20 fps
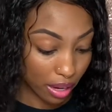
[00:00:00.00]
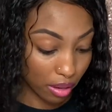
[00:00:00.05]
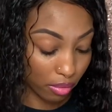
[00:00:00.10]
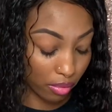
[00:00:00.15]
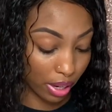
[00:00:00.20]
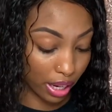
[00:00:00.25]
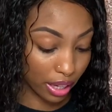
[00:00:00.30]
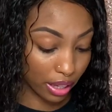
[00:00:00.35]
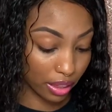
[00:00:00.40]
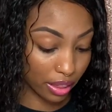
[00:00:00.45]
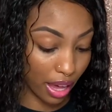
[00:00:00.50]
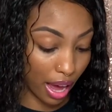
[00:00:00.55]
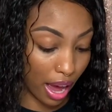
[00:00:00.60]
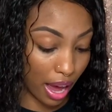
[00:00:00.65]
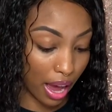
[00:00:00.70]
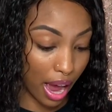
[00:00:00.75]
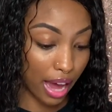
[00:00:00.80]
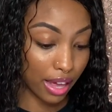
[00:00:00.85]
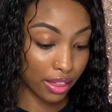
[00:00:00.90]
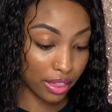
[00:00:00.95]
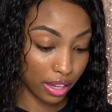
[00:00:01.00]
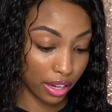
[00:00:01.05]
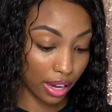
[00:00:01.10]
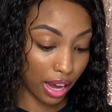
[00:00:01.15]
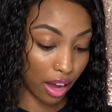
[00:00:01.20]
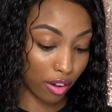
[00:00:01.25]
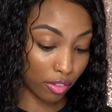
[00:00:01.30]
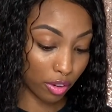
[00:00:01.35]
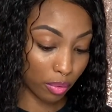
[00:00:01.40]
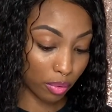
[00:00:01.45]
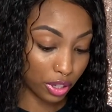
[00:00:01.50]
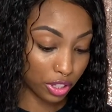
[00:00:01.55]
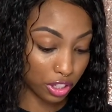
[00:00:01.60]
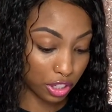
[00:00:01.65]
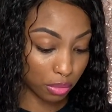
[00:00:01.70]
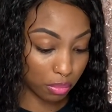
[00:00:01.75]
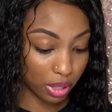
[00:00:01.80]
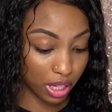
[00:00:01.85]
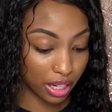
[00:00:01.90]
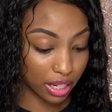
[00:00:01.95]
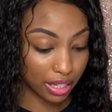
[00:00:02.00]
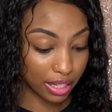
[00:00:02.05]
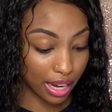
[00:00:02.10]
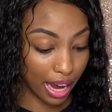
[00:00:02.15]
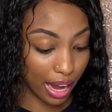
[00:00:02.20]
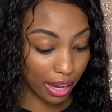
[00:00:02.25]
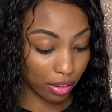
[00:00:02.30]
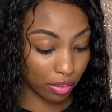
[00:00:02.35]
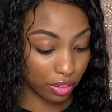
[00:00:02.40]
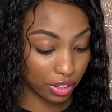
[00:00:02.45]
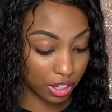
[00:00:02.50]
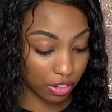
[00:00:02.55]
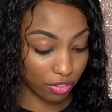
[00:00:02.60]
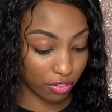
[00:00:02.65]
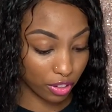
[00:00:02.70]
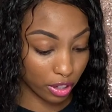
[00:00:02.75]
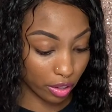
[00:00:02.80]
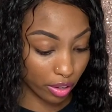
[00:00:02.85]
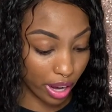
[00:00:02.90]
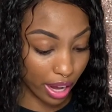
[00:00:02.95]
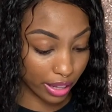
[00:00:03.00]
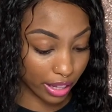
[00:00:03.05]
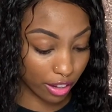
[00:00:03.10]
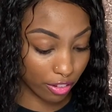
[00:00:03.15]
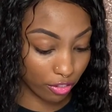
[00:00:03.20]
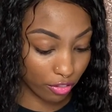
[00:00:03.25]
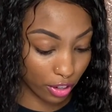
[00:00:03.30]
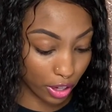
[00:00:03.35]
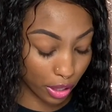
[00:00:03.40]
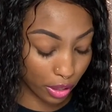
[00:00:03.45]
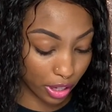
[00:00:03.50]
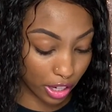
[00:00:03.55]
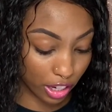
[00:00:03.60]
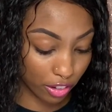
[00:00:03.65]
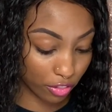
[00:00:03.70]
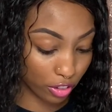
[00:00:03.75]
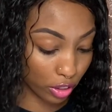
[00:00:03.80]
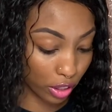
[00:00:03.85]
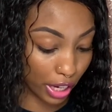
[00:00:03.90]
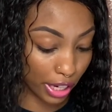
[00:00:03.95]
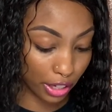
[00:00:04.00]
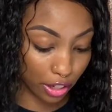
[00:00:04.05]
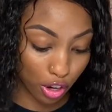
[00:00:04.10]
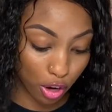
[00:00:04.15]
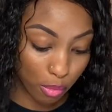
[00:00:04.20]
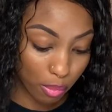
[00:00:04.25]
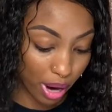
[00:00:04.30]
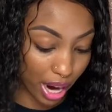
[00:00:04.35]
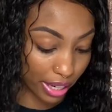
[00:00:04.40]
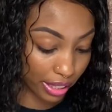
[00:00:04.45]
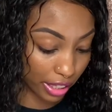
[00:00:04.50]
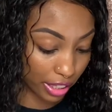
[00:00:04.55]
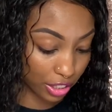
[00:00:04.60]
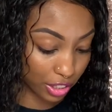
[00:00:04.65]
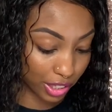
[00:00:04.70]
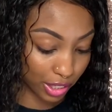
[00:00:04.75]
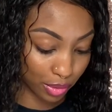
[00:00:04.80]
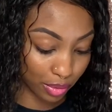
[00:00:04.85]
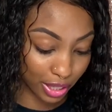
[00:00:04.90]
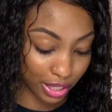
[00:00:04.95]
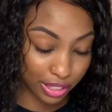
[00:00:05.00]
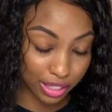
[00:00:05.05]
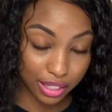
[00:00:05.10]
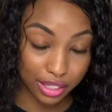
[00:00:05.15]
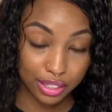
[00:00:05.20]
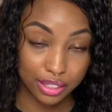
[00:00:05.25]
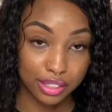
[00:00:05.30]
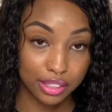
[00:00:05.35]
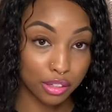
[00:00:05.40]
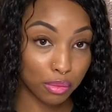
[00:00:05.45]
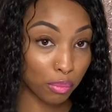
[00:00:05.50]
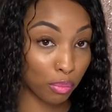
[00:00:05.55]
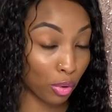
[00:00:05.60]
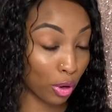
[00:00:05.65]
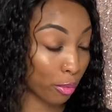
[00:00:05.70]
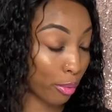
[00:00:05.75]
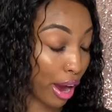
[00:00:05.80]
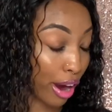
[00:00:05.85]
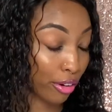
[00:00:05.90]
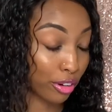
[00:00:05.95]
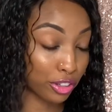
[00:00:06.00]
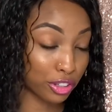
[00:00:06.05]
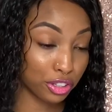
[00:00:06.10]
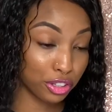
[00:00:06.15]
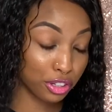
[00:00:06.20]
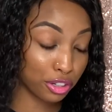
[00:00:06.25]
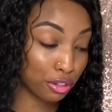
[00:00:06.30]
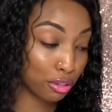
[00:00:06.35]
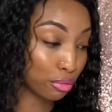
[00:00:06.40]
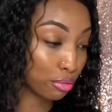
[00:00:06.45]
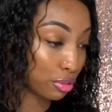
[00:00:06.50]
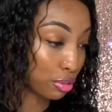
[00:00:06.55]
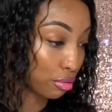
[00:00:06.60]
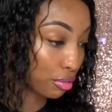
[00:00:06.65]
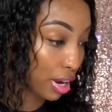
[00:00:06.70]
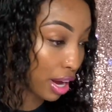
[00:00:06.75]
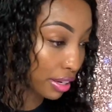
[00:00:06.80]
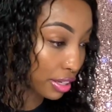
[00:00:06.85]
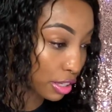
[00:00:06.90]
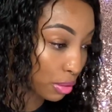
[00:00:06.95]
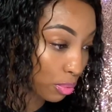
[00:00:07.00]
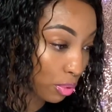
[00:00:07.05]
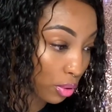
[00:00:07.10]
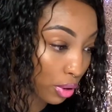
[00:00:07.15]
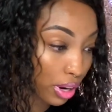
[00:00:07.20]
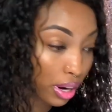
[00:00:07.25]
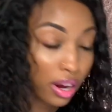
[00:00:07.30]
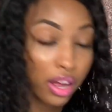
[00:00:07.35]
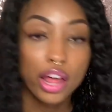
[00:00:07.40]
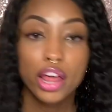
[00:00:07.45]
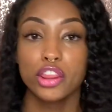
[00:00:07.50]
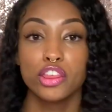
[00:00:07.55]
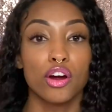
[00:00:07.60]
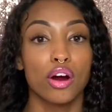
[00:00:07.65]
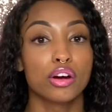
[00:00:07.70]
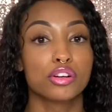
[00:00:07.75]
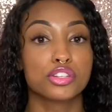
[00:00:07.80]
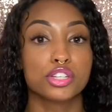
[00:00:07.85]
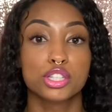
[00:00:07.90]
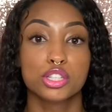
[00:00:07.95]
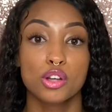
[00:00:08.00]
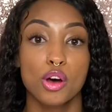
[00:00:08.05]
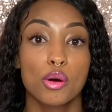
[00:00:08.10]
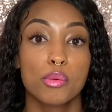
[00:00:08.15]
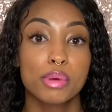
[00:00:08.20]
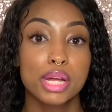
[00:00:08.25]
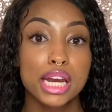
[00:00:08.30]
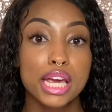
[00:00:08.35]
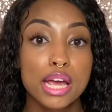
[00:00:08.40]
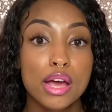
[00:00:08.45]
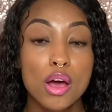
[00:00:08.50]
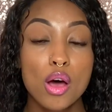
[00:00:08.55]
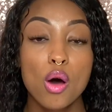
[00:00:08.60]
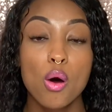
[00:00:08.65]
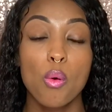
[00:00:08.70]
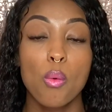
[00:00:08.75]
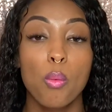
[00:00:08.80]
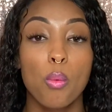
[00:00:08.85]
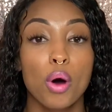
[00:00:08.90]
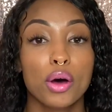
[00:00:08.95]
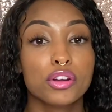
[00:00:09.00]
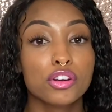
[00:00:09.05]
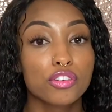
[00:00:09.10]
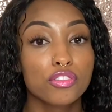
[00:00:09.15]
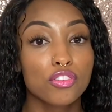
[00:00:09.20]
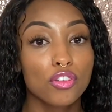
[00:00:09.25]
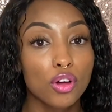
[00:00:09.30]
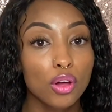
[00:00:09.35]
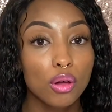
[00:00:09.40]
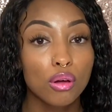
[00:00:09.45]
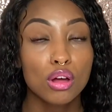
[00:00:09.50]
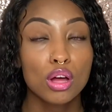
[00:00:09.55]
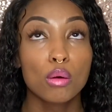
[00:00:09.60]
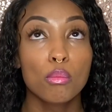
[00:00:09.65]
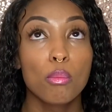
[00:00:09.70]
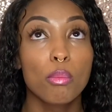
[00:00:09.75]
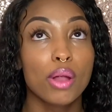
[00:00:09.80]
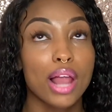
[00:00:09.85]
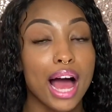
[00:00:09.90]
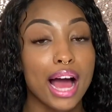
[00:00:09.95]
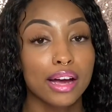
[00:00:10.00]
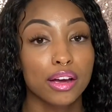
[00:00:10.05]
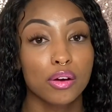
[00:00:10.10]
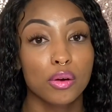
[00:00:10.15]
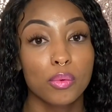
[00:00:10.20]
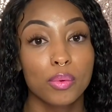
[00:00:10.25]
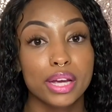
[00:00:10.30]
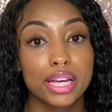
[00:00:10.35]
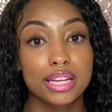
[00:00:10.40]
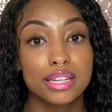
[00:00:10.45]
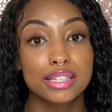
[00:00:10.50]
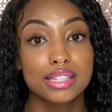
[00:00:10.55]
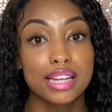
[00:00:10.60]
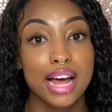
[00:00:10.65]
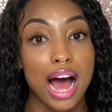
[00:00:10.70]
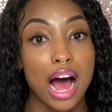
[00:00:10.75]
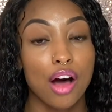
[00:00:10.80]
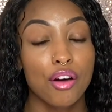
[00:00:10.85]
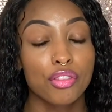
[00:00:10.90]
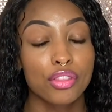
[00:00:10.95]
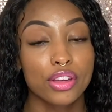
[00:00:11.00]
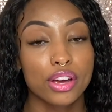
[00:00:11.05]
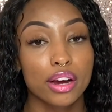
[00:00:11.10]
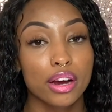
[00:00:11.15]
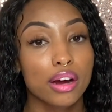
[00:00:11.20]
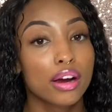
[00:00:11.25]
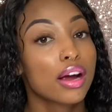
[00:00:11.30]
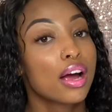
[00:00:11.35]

Like that, I think everyone should be entitled to feel how they feel. And if you're like, nope, I think she's racist, more power to you. Do not support. There are so many wonderful black queens out there.